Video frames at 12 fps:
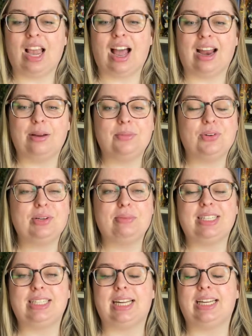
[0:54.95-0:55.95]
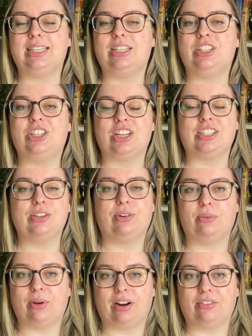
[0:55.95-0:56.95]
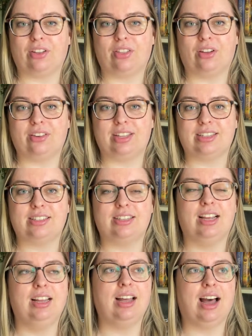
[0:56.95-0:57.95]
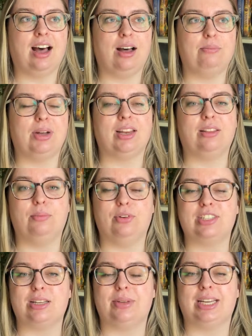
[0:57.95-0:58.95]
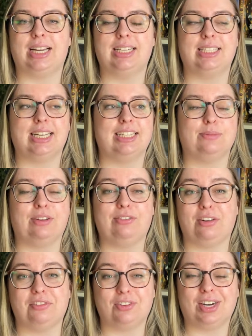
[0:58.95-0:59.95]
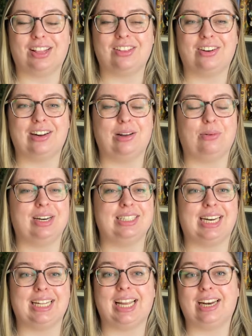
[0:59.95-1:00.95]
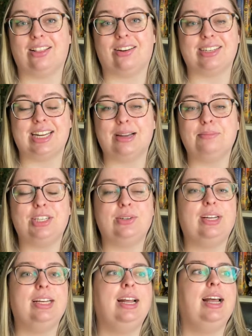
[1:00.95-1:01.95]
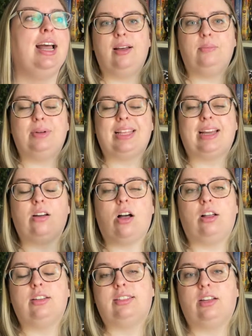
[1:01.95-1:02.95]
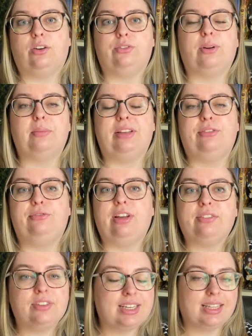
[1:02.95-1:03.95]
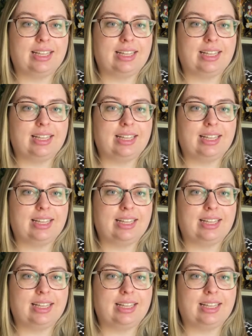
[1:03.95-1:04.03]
I'm going to be sticking to just doing Whateverathon this month, mostly because it's my favorite readathon and I want to dedicate a lot of time to it. But then also from the 5th to the